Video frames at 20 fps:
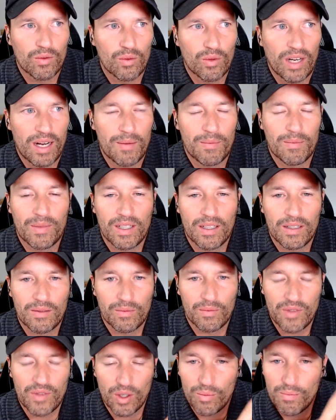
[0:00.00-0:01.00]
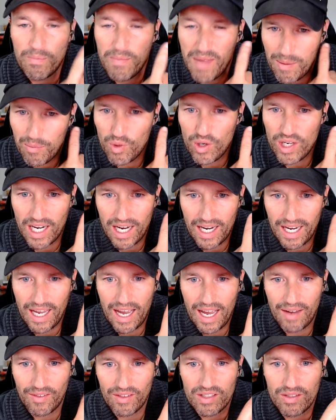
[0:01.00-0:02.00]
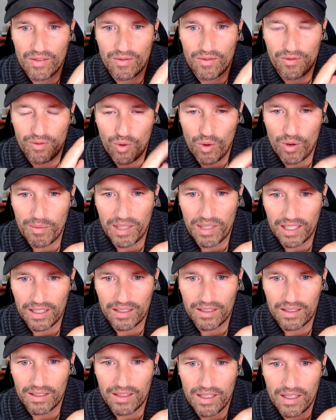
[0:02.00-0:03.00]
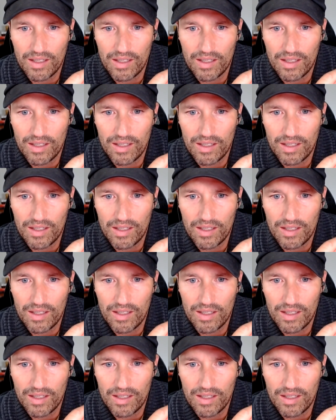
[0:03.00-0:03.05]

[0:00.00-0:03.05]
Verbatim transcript: what I'm, the memory I have is informing